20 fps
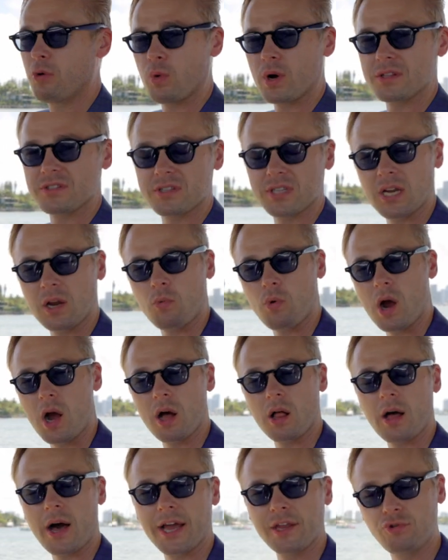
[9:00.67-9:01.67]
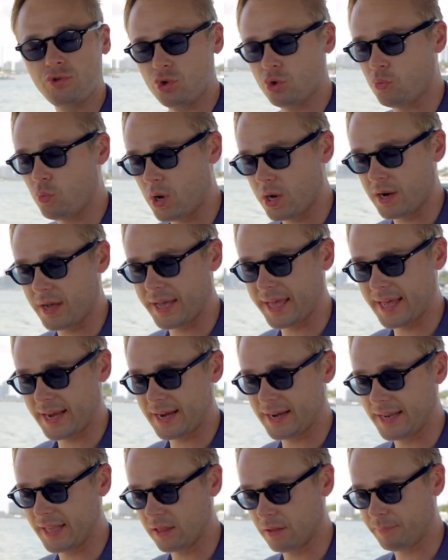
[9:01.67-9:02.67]
once in a while, I do want to get a
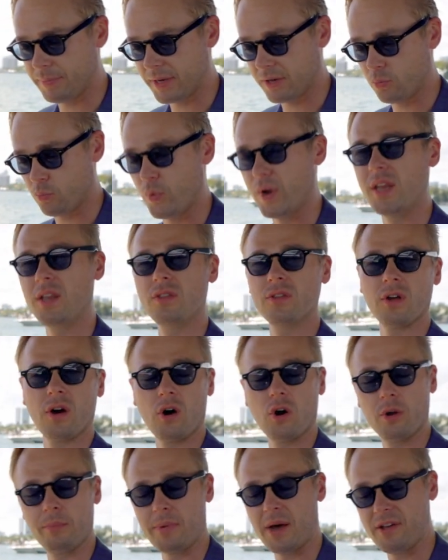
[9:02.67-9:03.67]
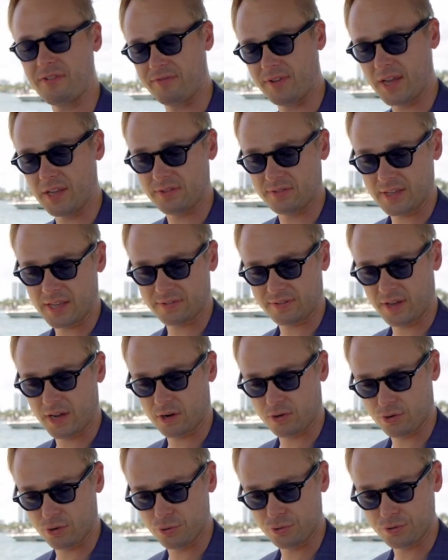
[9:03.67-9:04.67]
little bit wind on my face as I
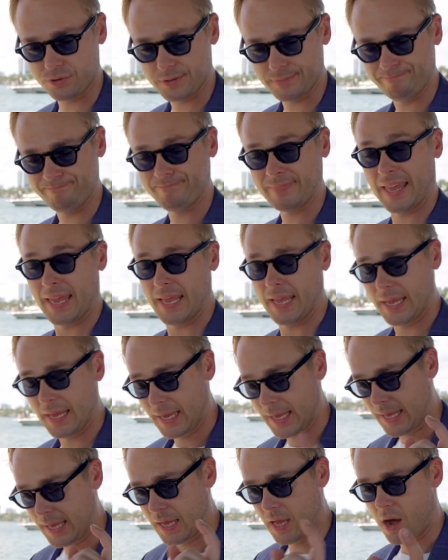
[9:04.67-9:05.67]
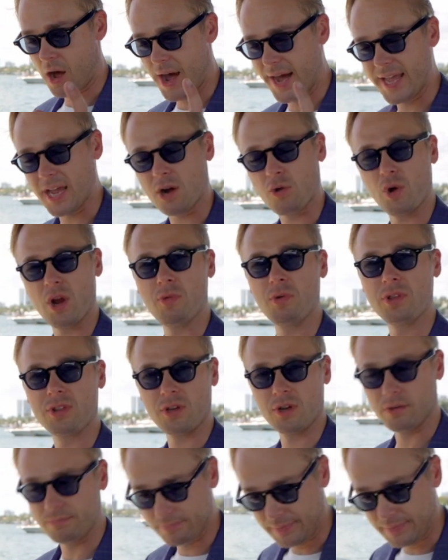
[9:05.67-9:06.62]
cruise. I agree with you.